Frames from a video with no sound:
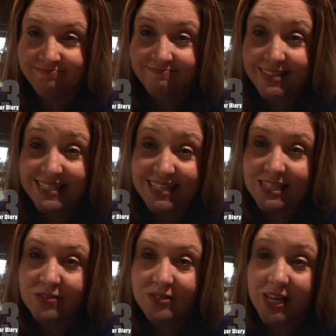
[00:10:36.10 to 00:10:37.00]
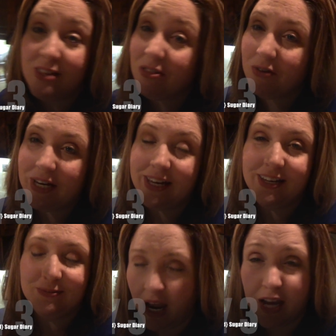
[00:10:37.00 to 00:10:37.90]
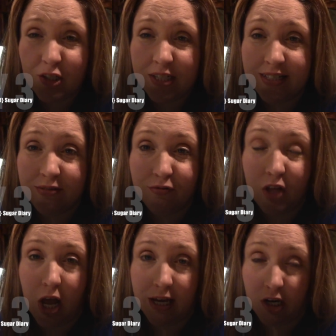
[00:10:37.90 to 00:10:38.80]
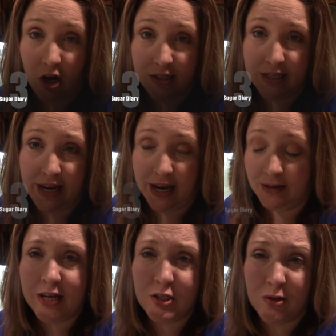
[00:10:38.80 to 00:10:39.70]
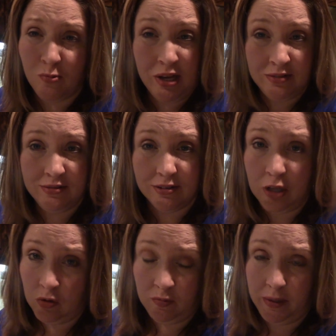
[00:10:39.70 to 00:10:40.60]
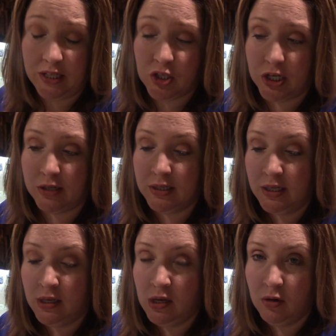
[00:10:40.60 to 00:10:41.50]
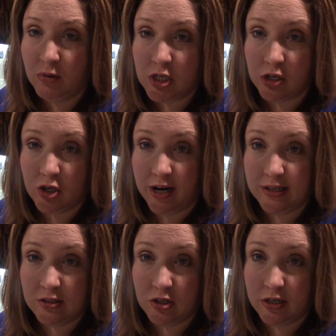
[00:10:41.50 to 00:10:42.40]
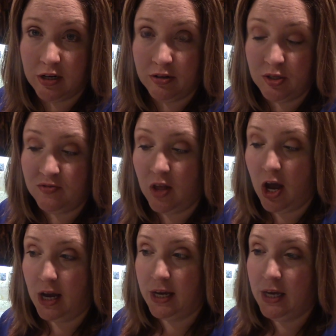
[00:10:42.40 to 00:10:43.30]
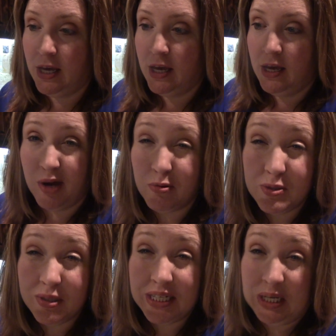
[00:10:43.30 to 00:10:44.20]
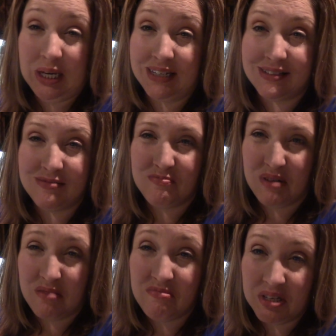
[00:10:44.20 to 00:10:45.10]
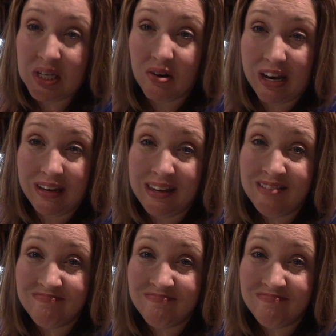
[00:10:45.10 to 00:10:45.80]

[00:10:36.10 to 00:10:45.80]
it's the end of day 3. I actually didn't vlog at all today. I took one lone picture, which I'll try to insert here in this vlog. I was really good, but I'm really cranky